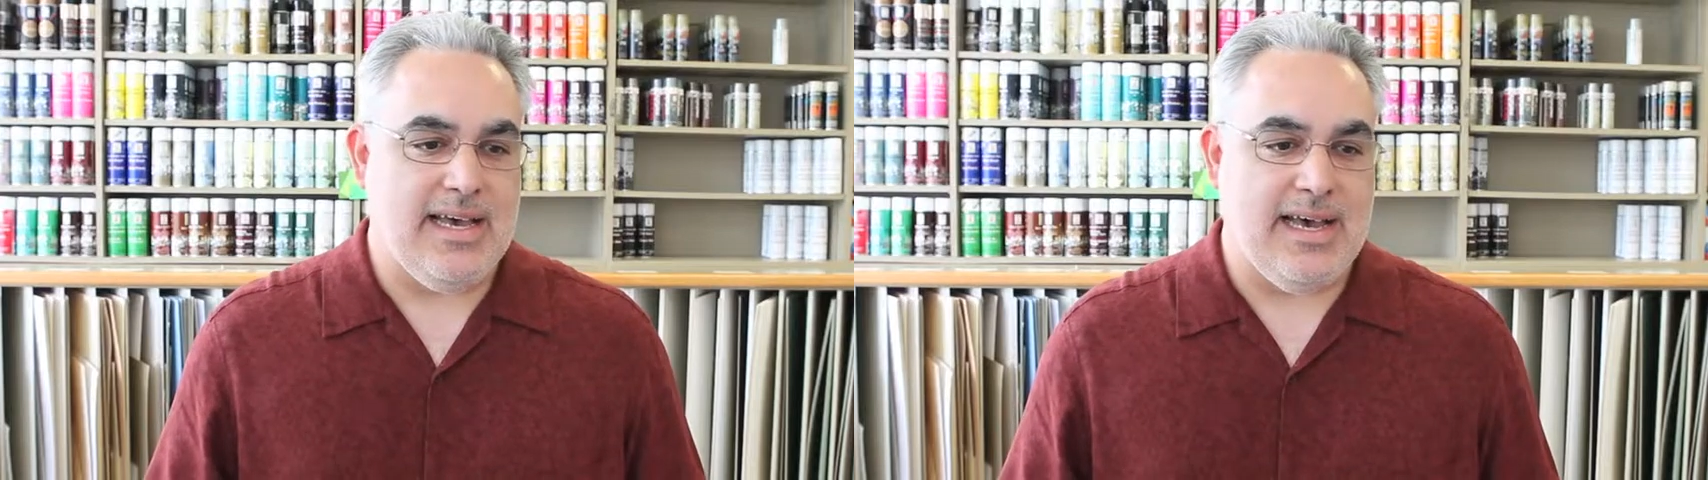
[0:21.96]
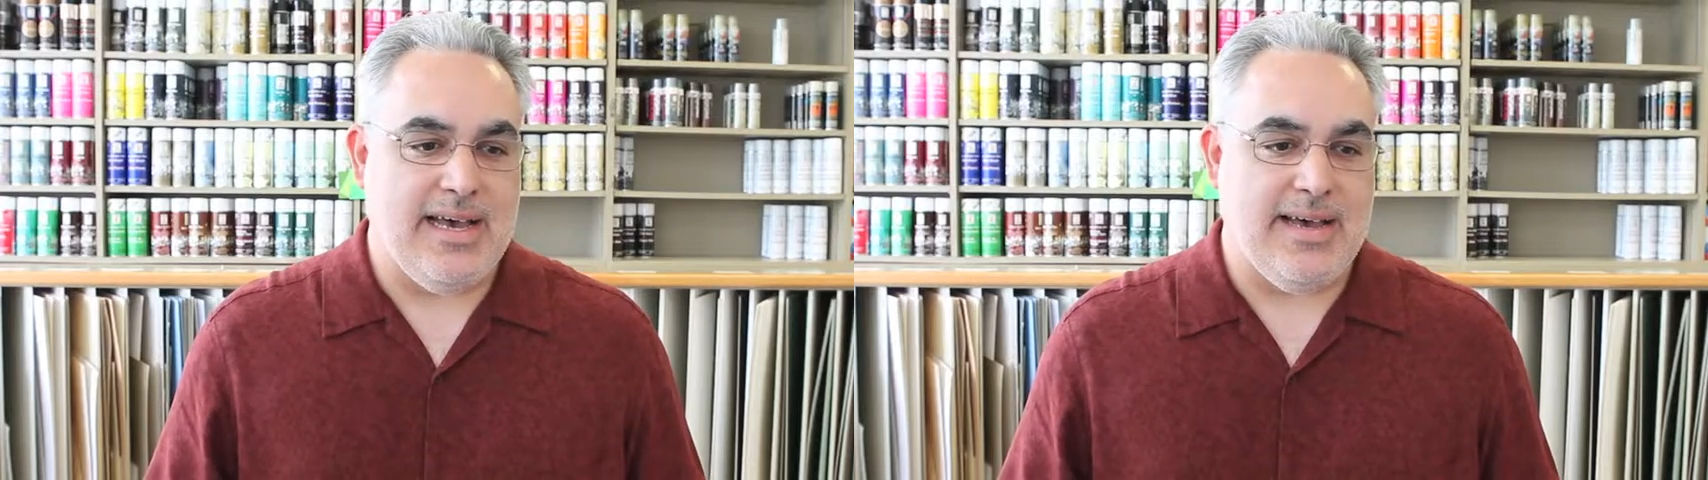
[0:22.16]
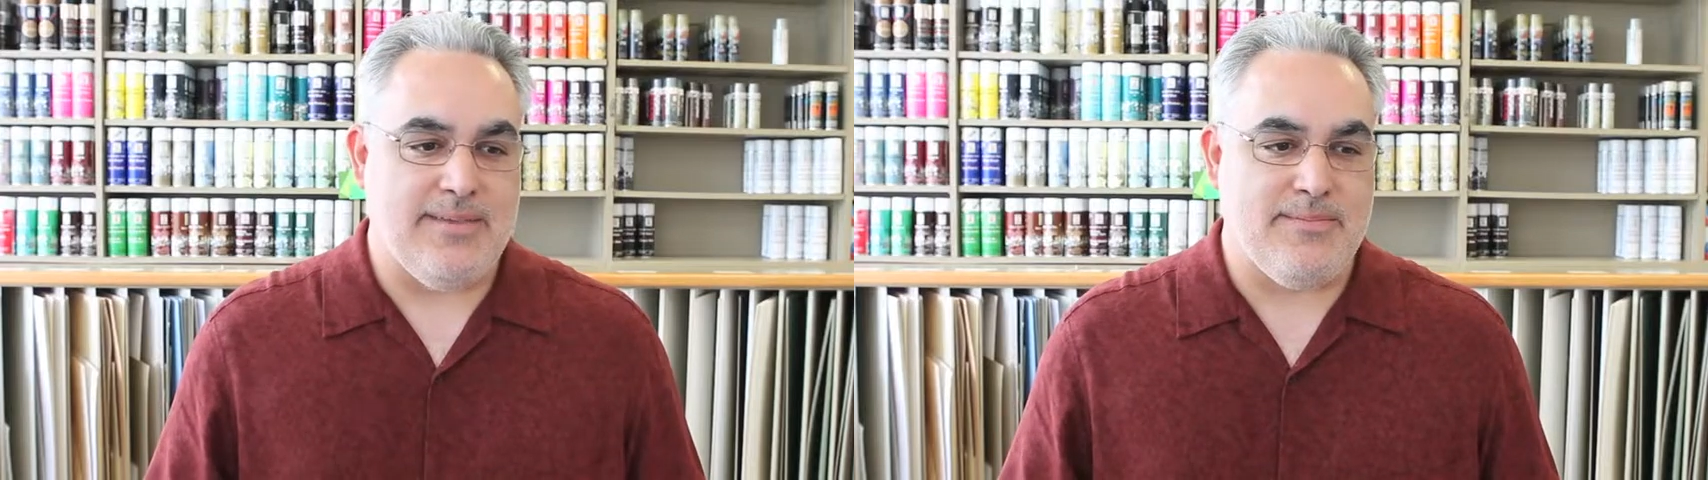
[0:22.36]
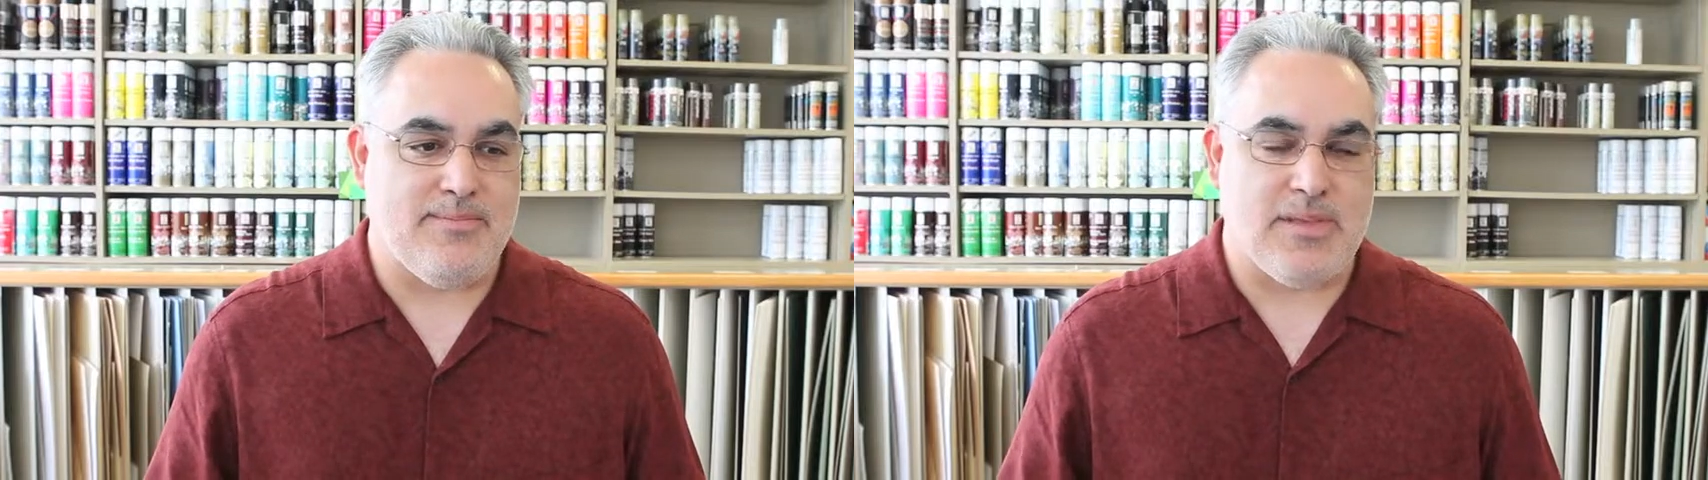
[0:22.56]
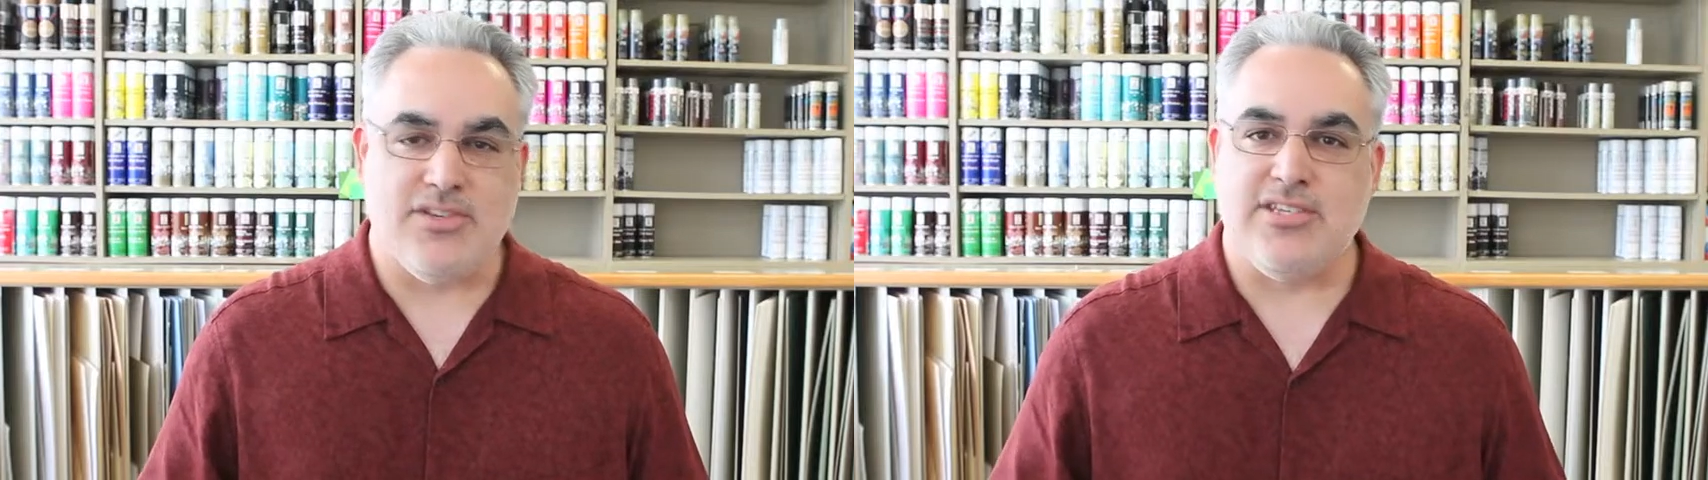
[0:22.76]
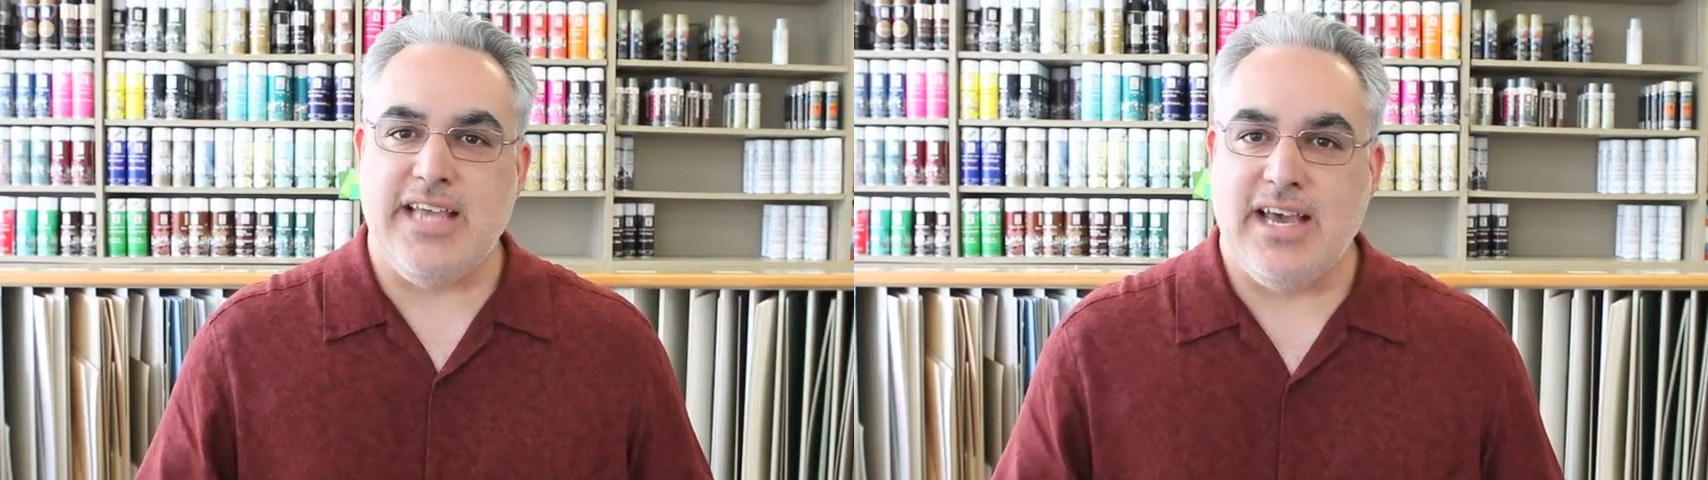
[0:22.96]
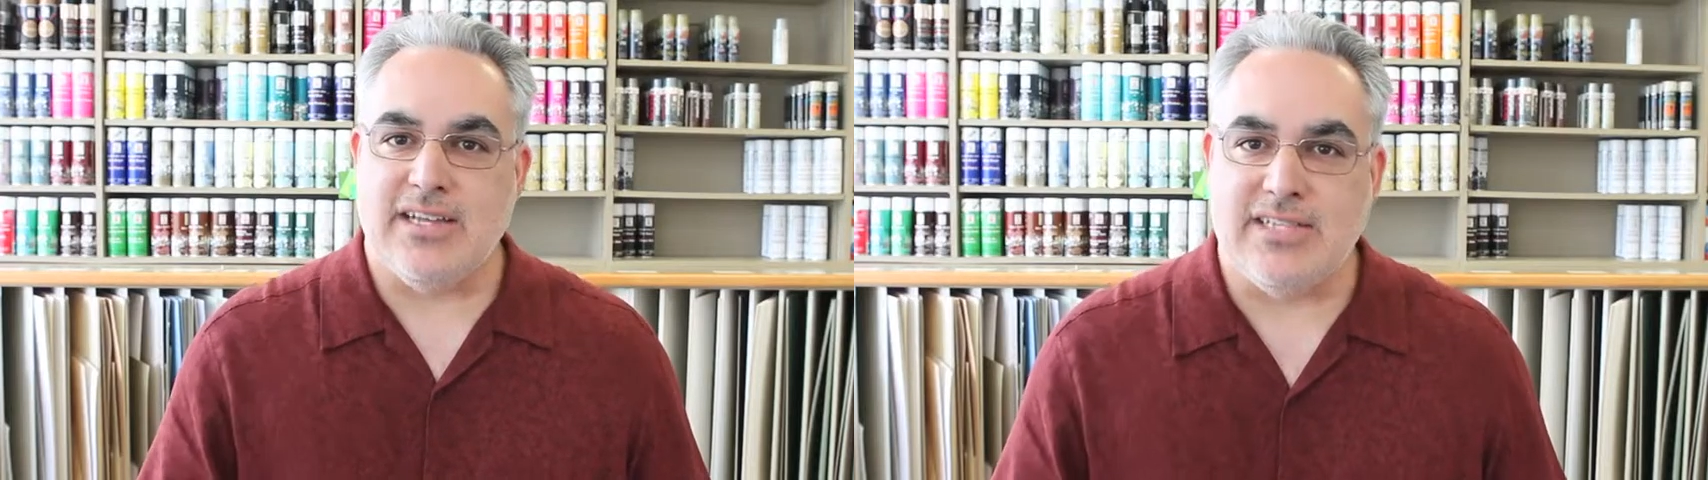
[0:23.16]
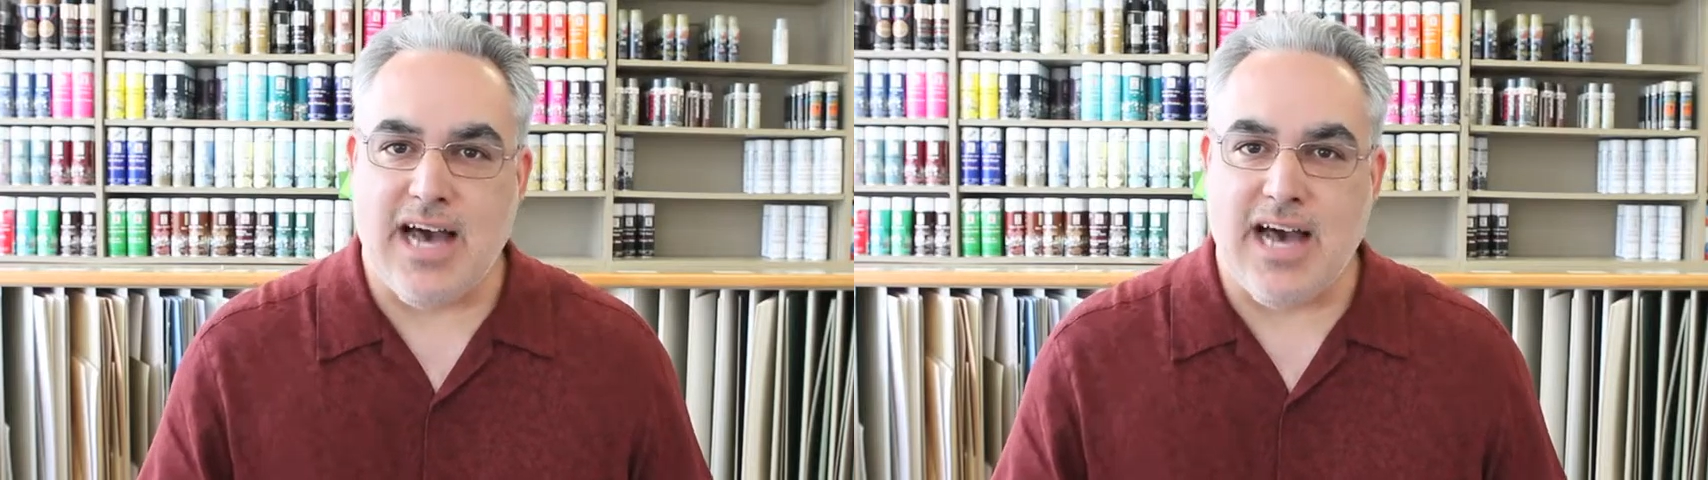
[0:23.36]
um, just stay on